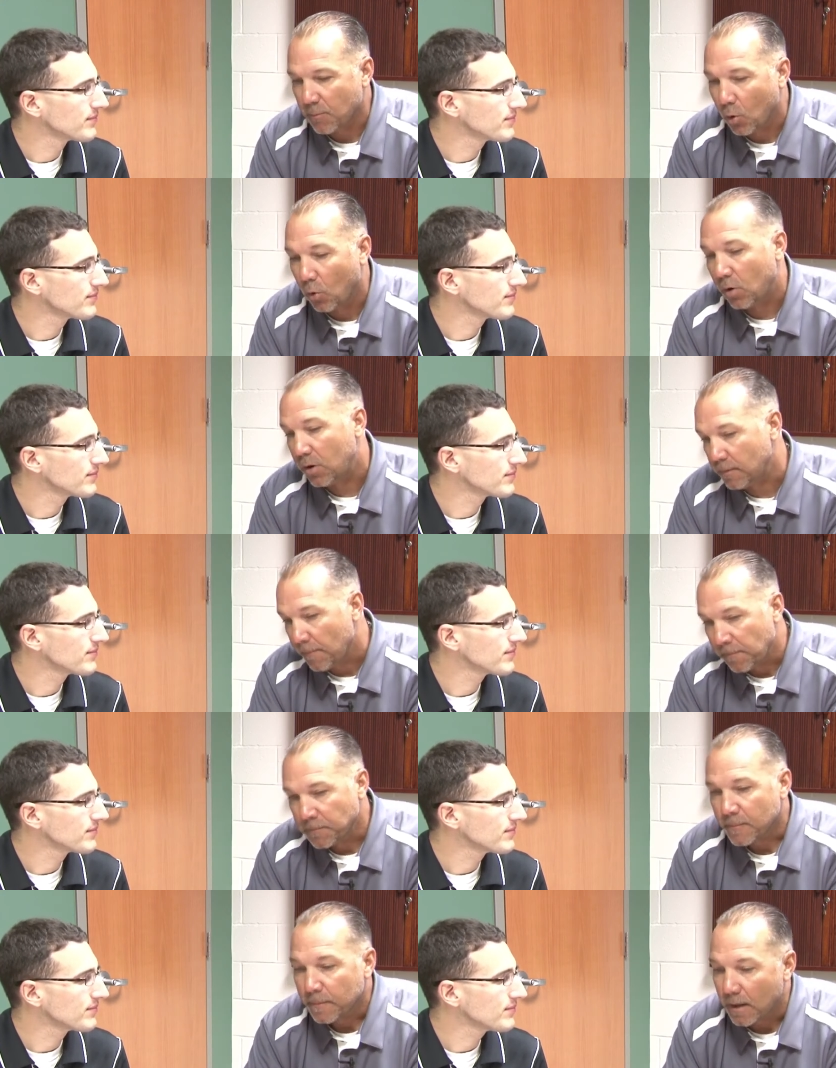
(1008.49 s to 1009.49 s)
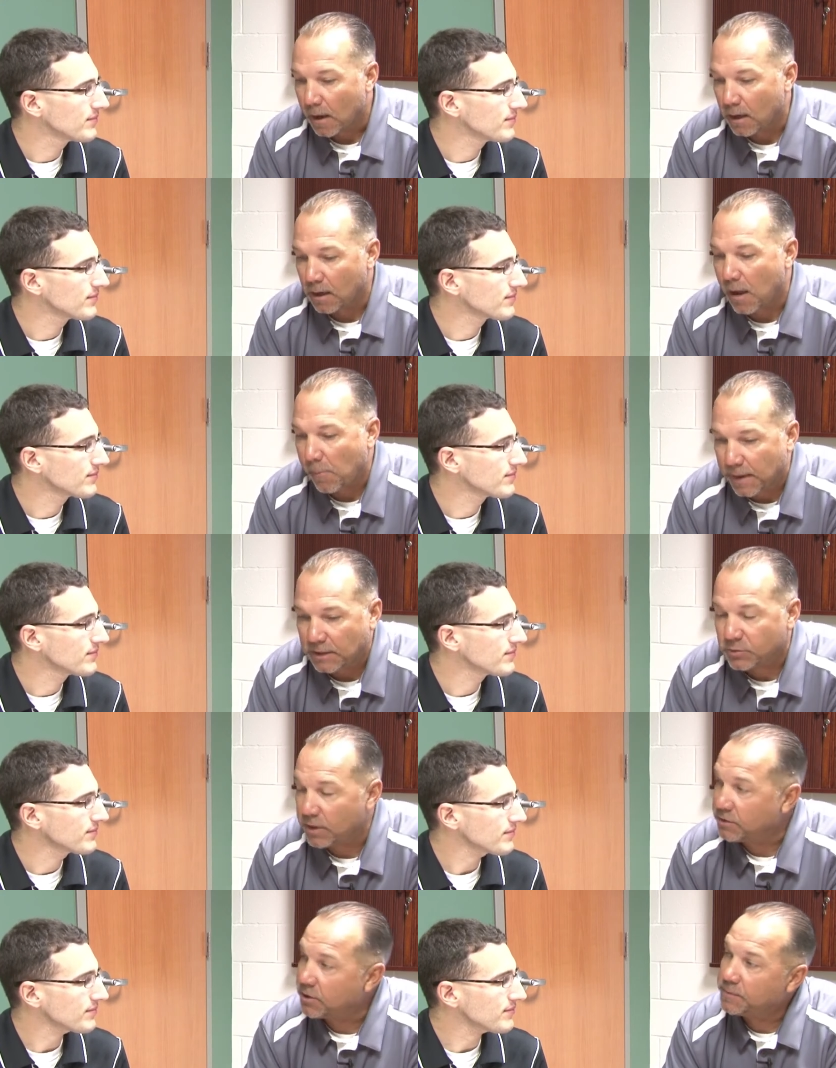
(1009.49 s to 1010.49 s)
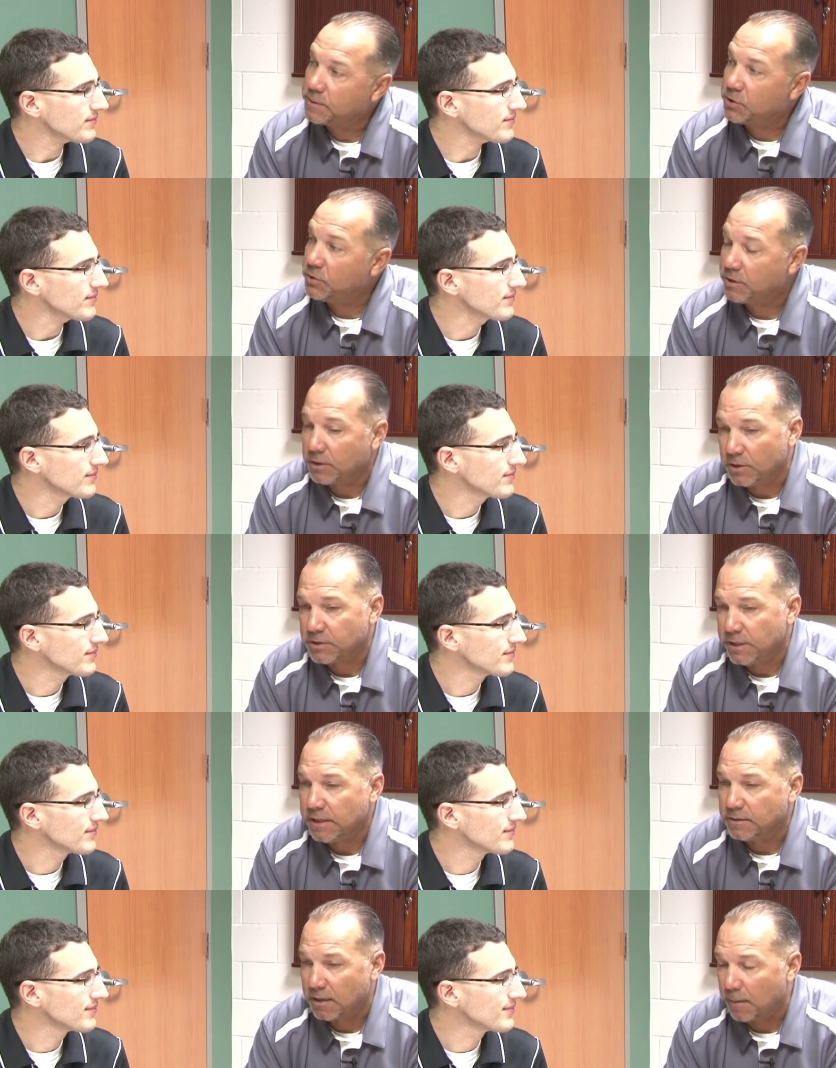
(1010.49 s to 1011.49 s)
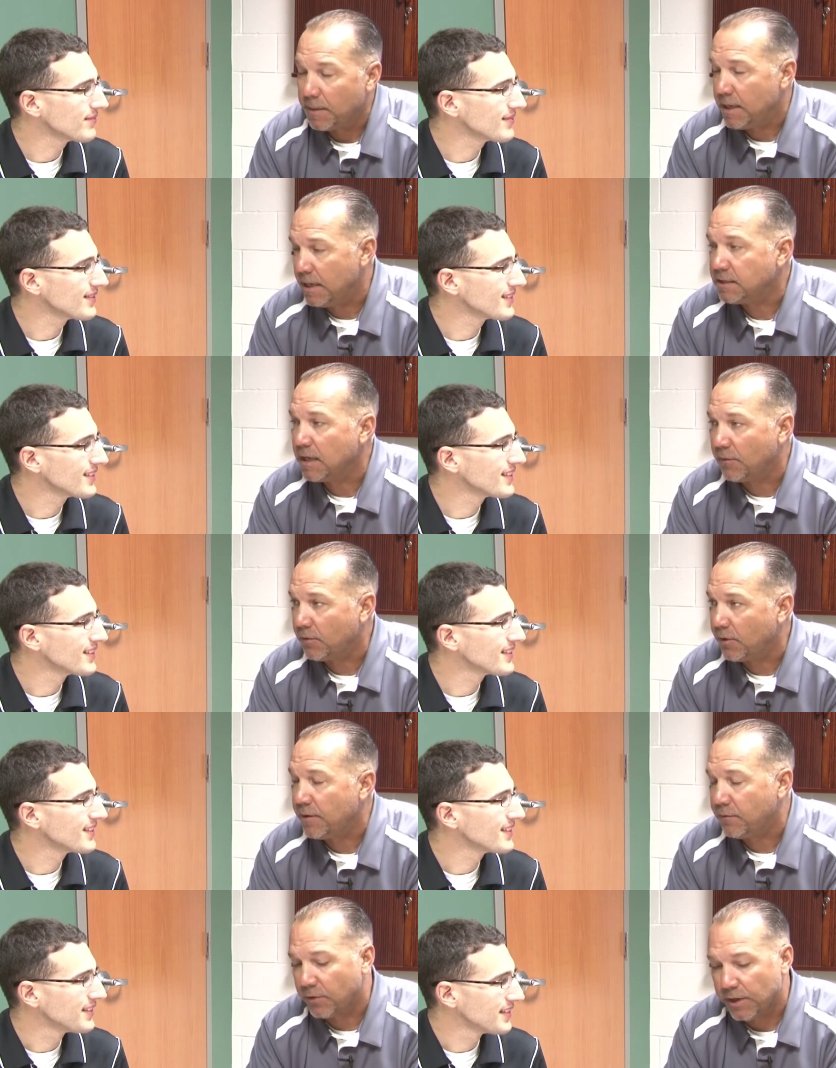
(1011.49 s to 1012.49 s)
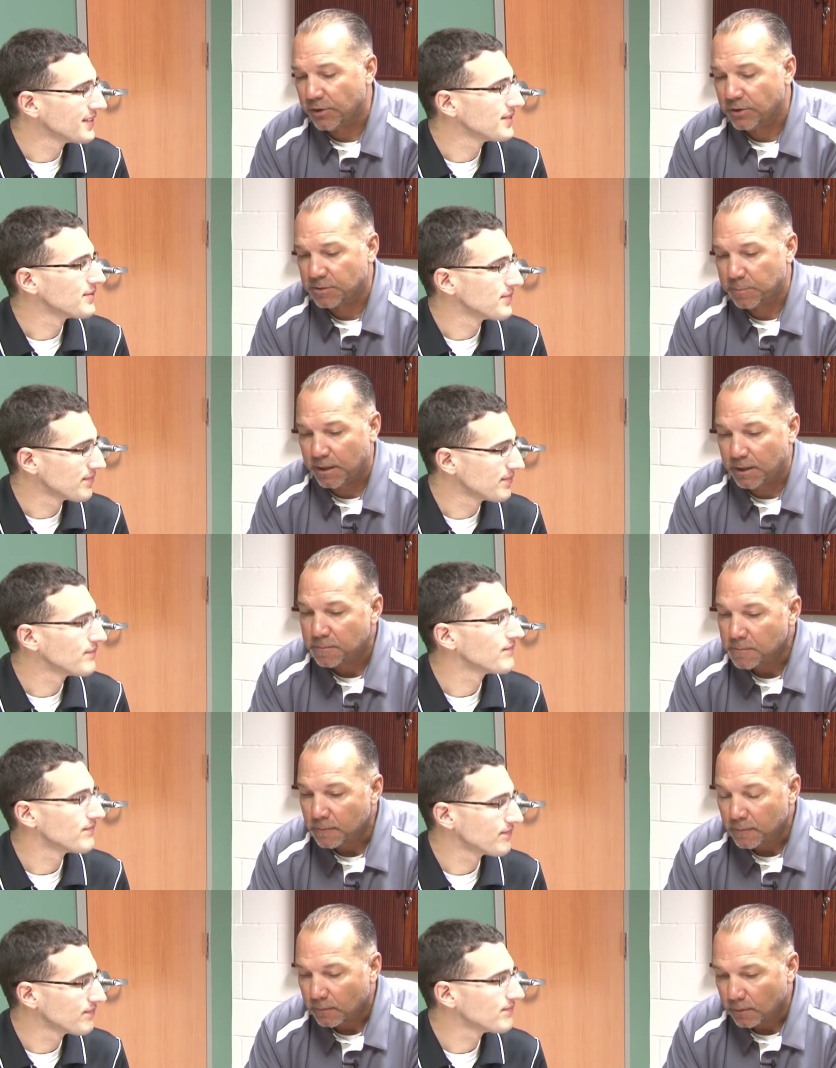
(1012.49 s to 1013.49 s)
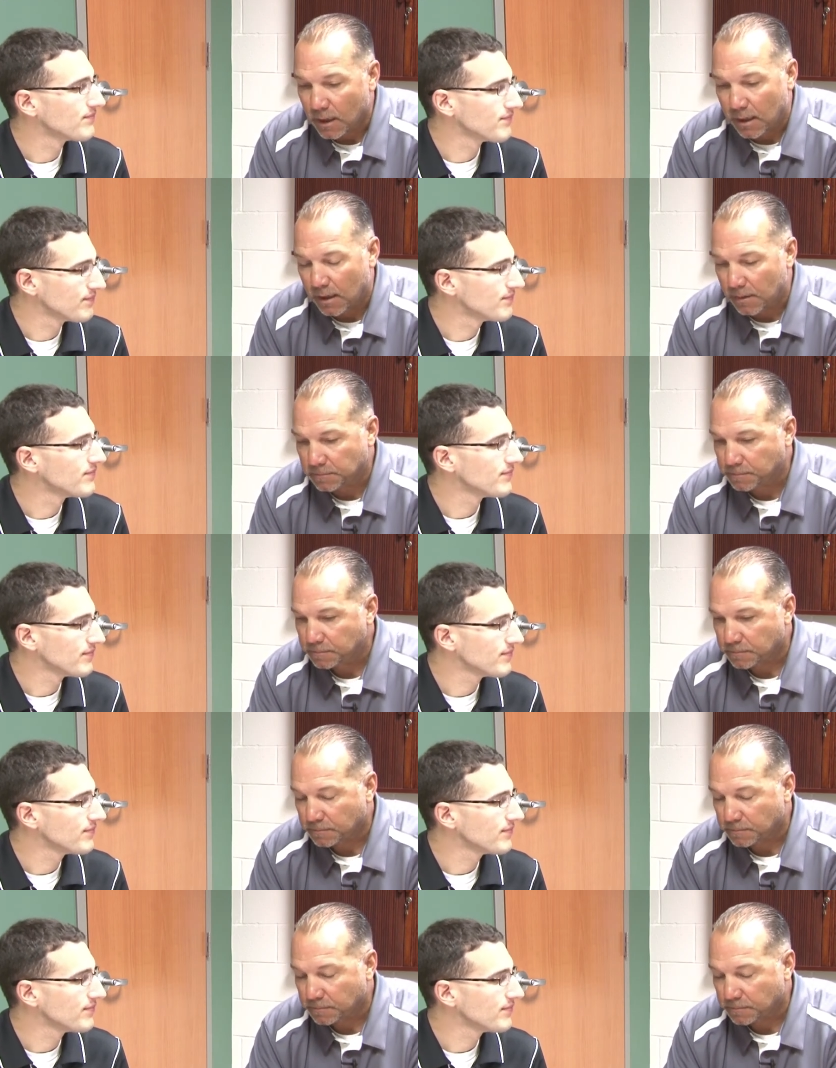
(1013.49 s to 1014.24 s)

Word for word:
Speaker 1: or a base running substitution, because he's got very, very good speed. And